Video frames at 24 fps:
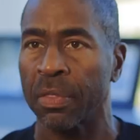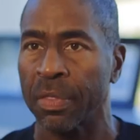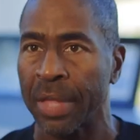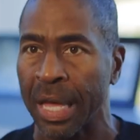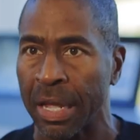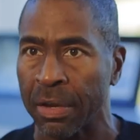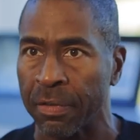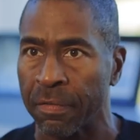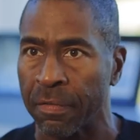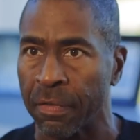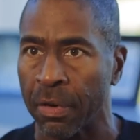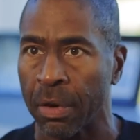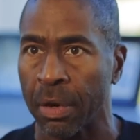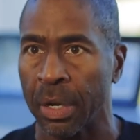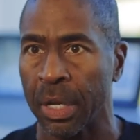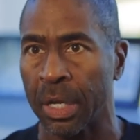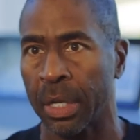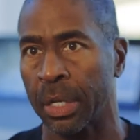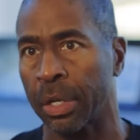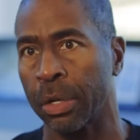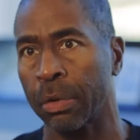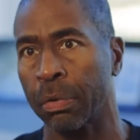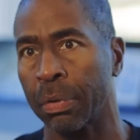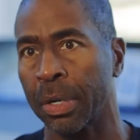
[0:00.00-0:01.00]
that
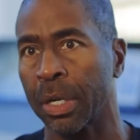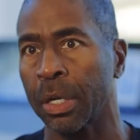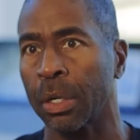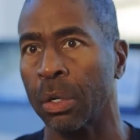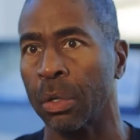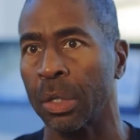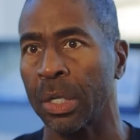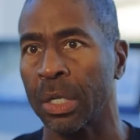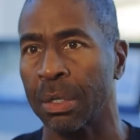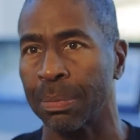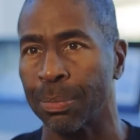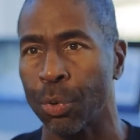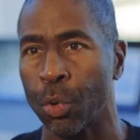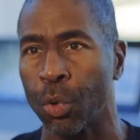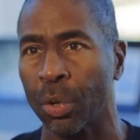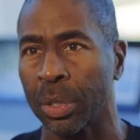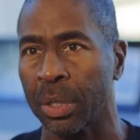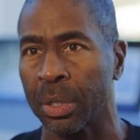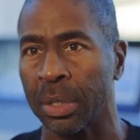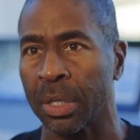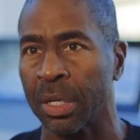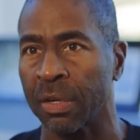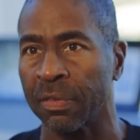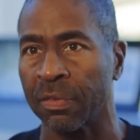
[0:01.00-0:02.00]
very critical and
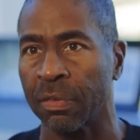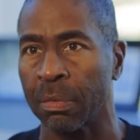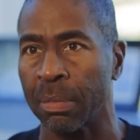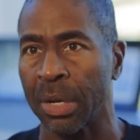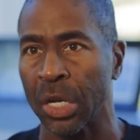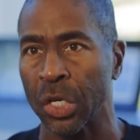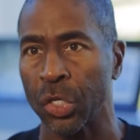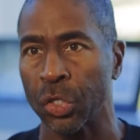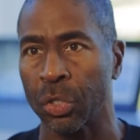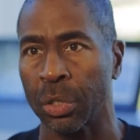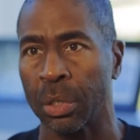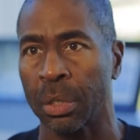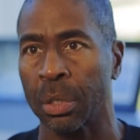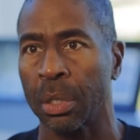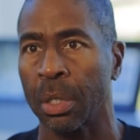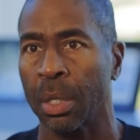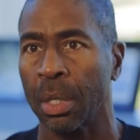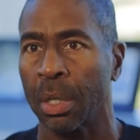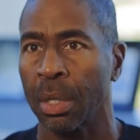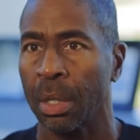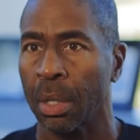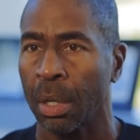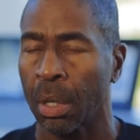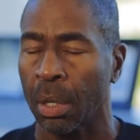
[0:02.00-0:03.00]
important information
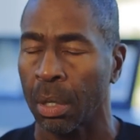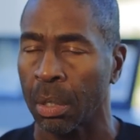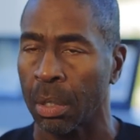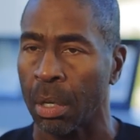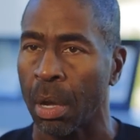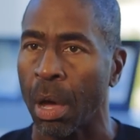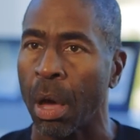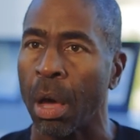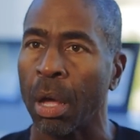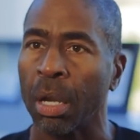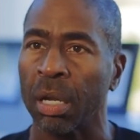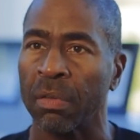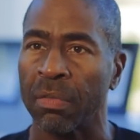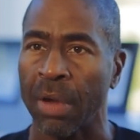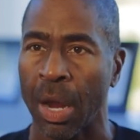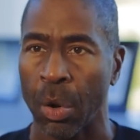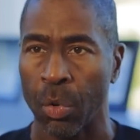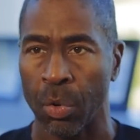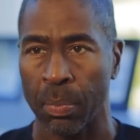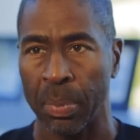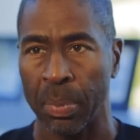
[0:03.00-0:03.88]
on all of our